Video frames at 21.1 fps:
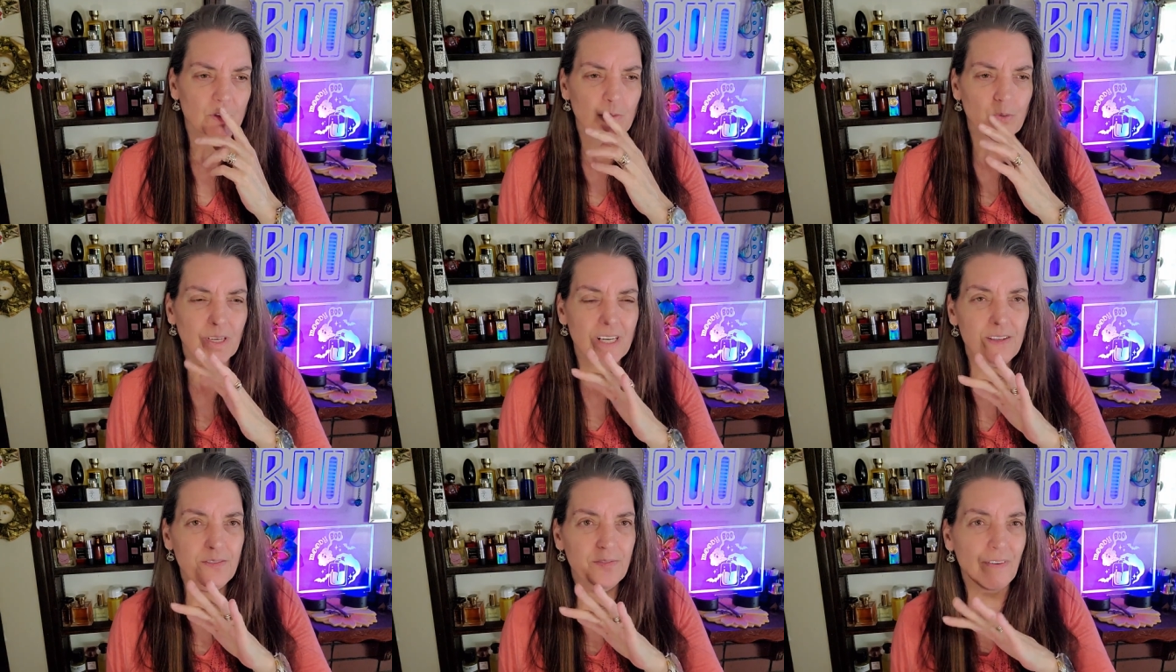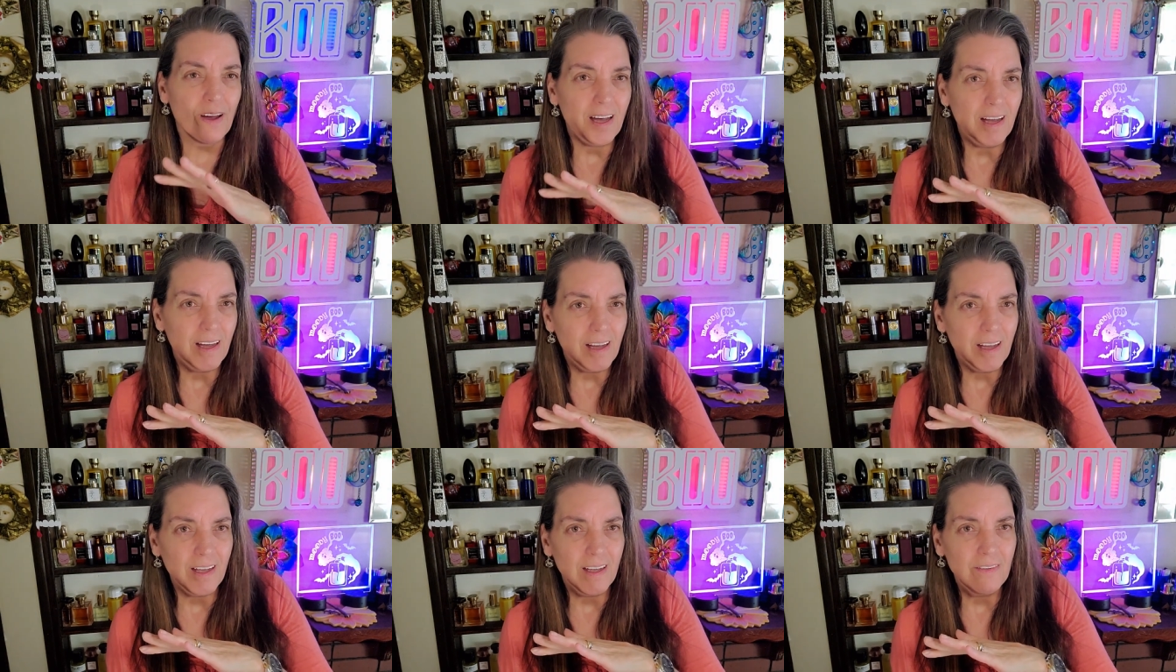
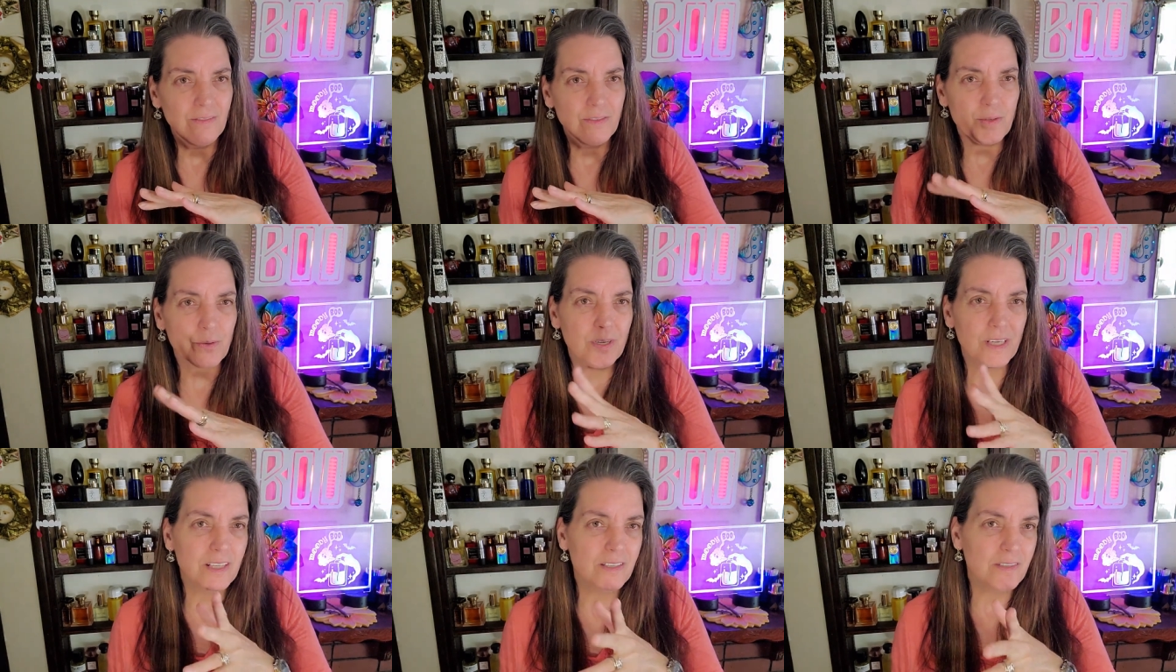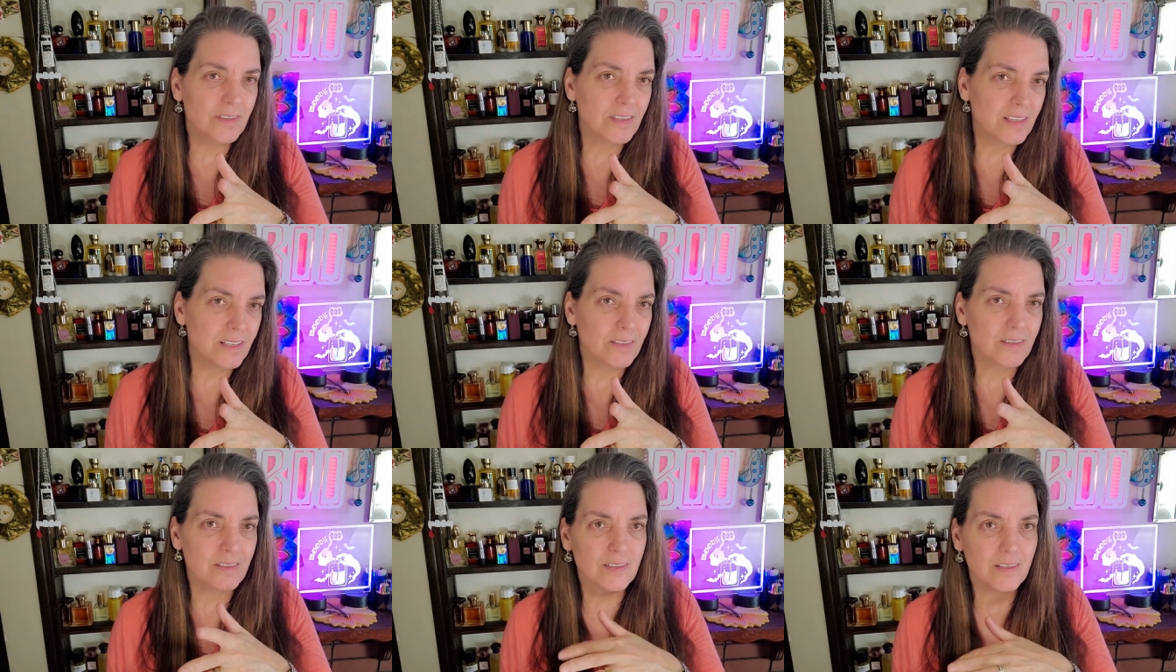25,
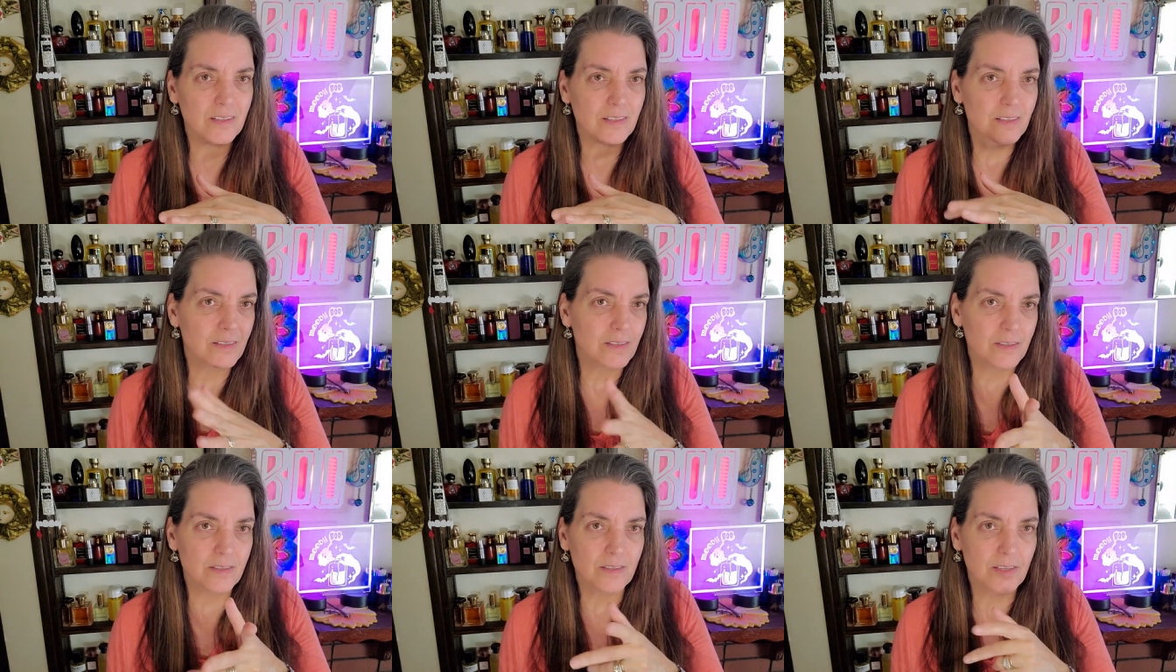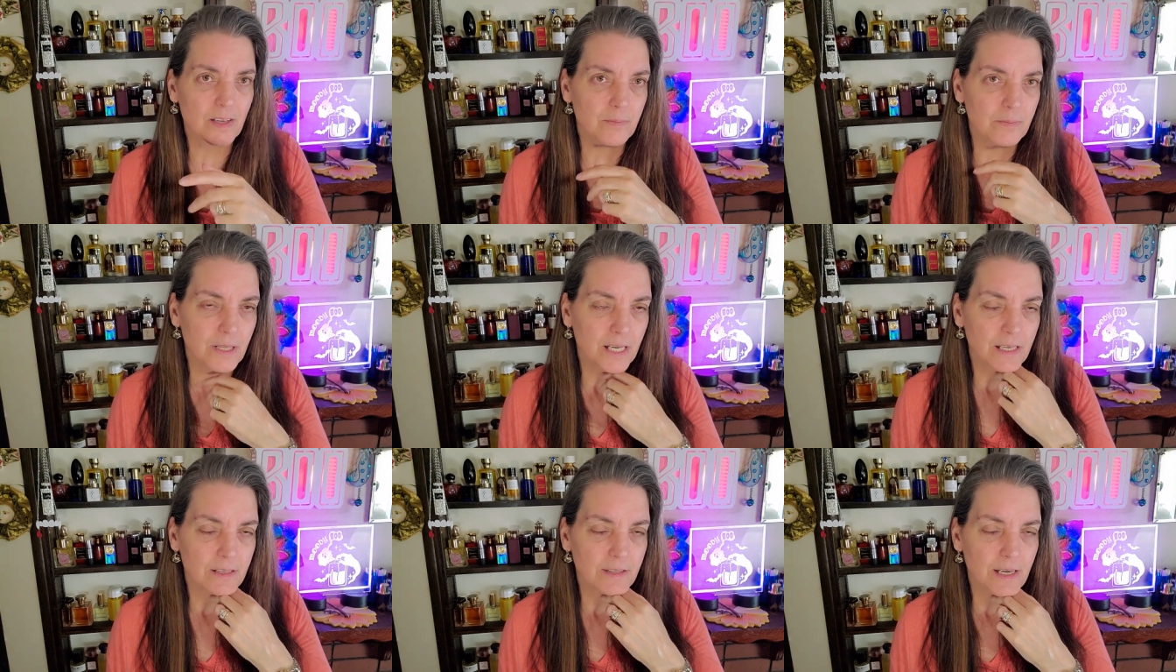26,
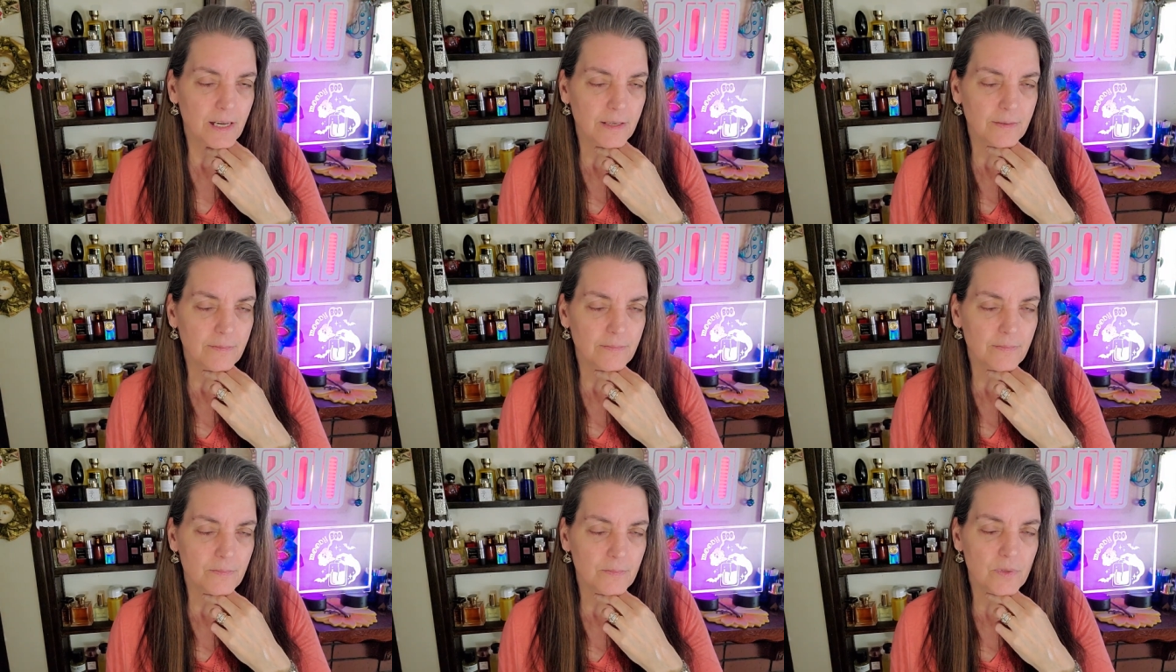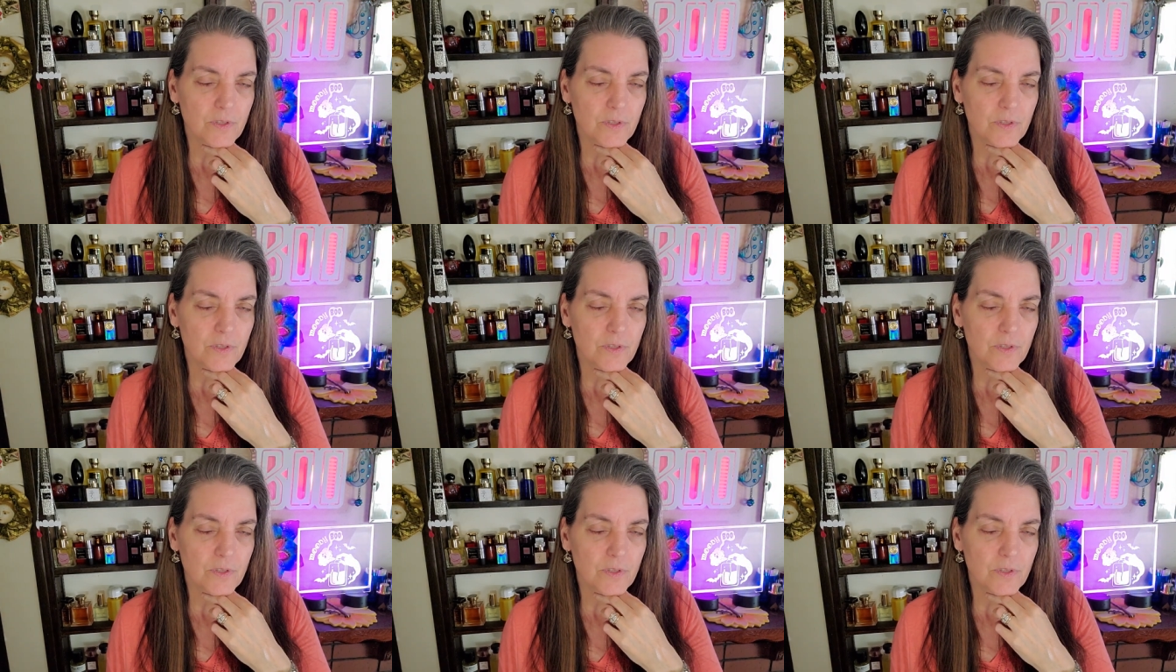something like that.